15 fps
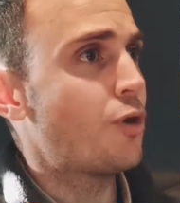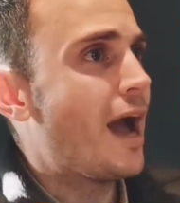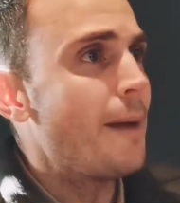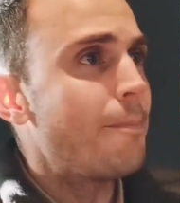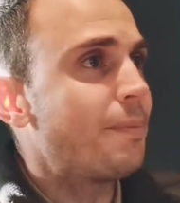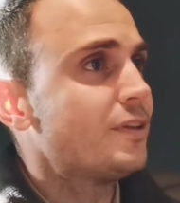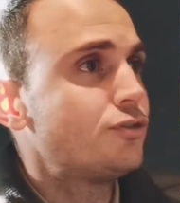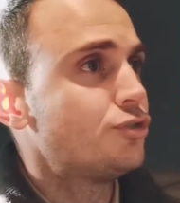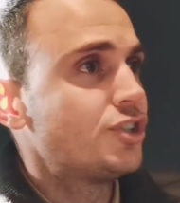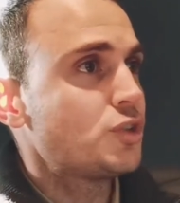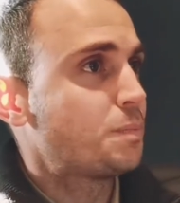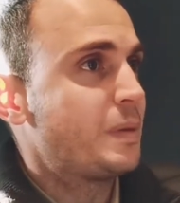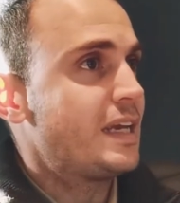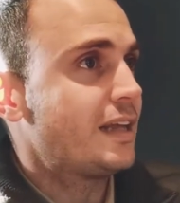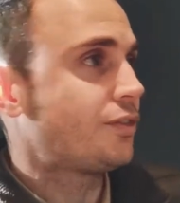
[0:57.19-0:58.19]
You happen to
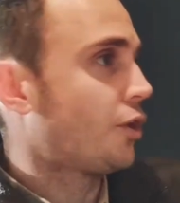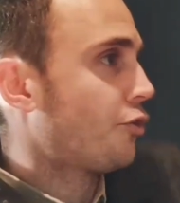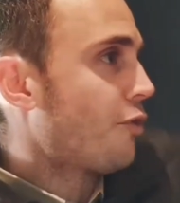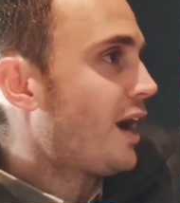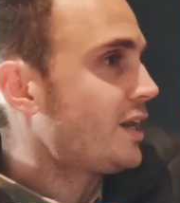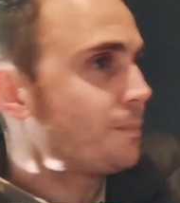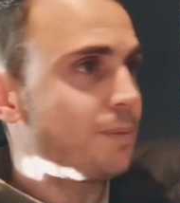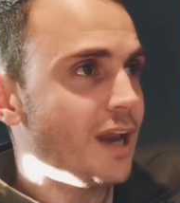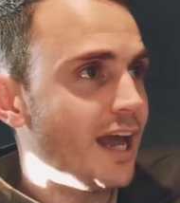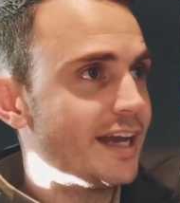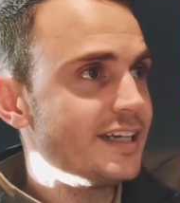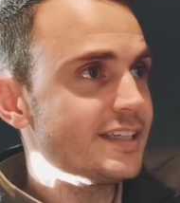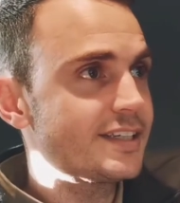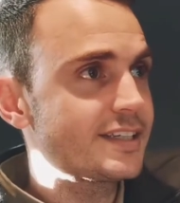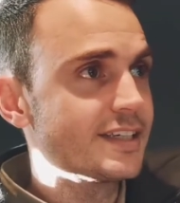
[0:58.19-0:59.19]
just be at the right
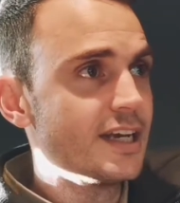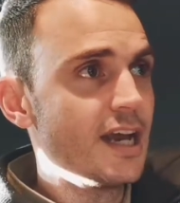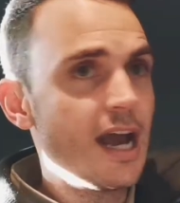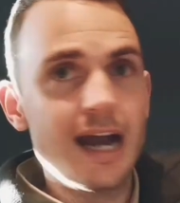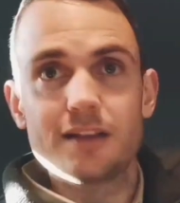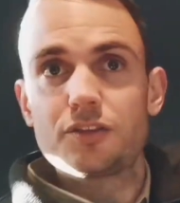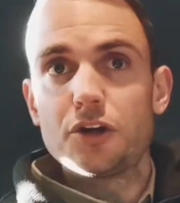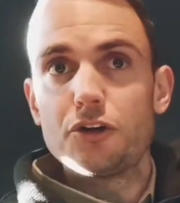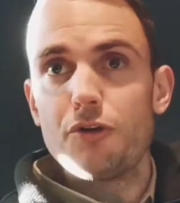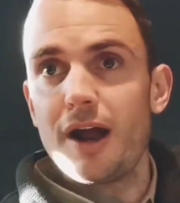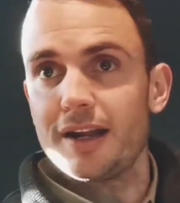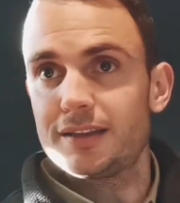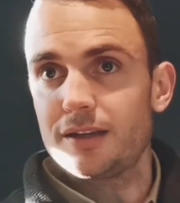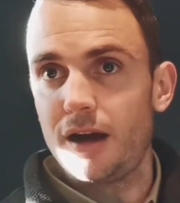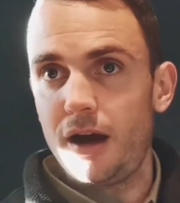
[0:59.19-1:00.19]
place at the
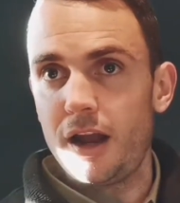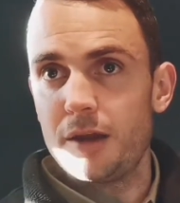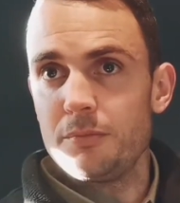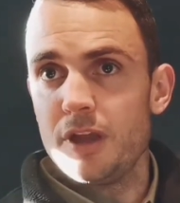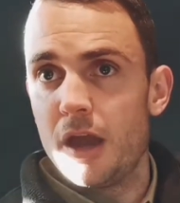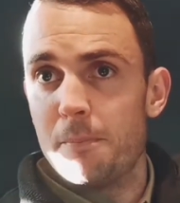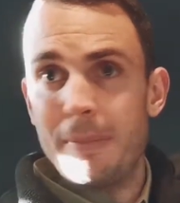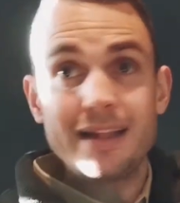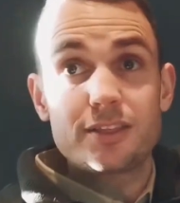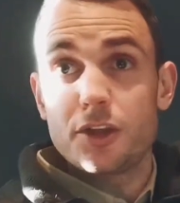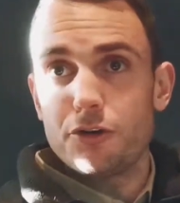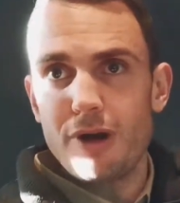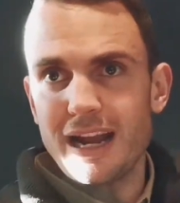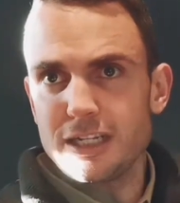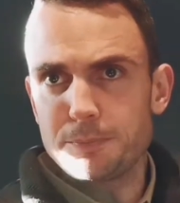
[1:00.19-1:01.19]
right time, met
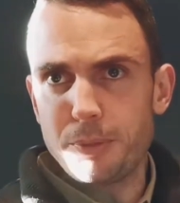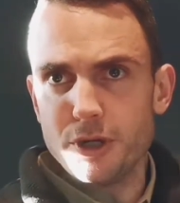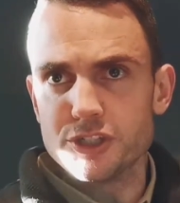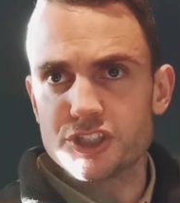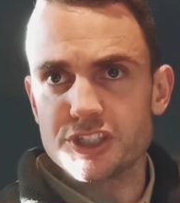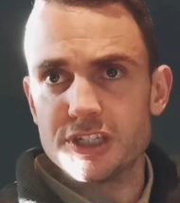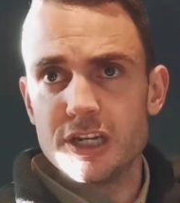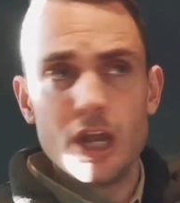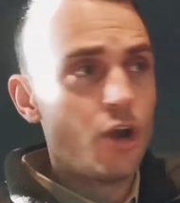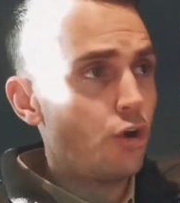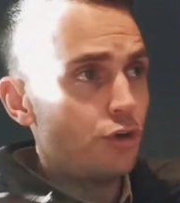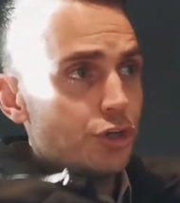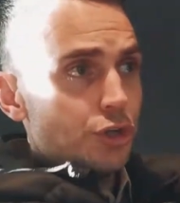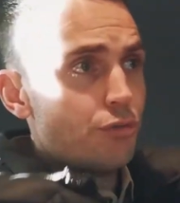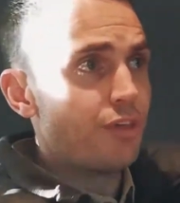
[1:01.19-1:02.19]
the right person
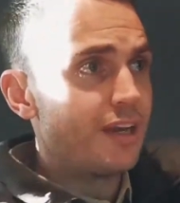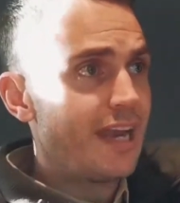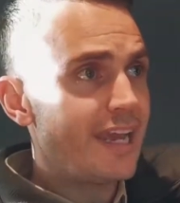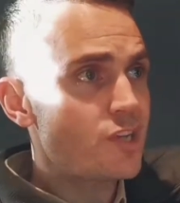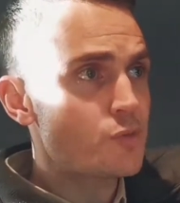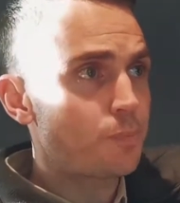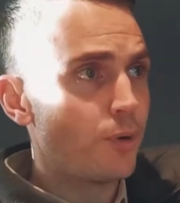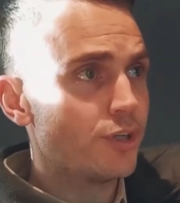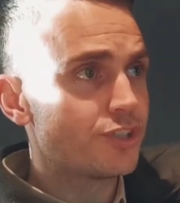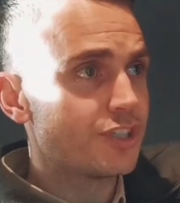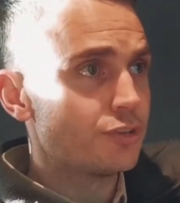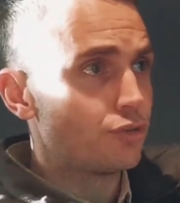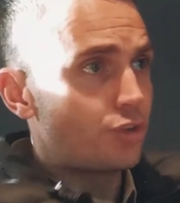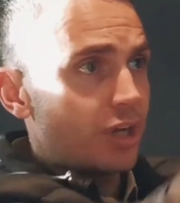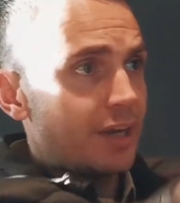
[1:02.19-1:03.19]
who knew the next
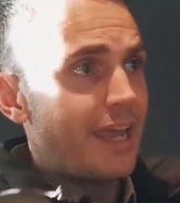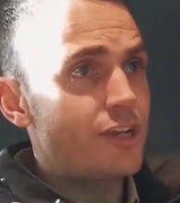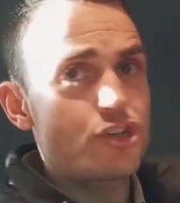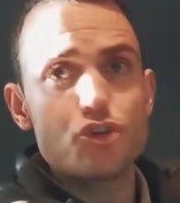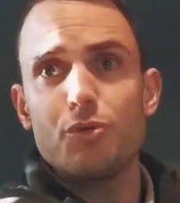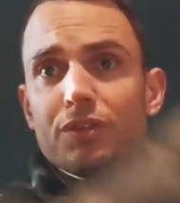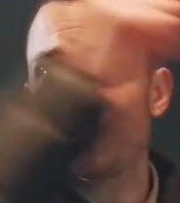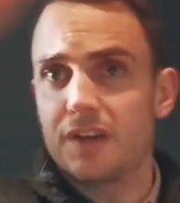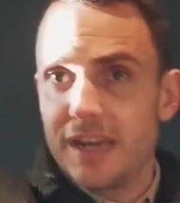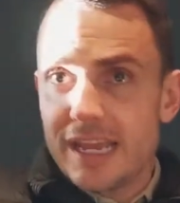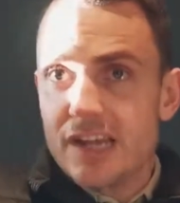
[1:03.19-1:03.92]
person to connect you with the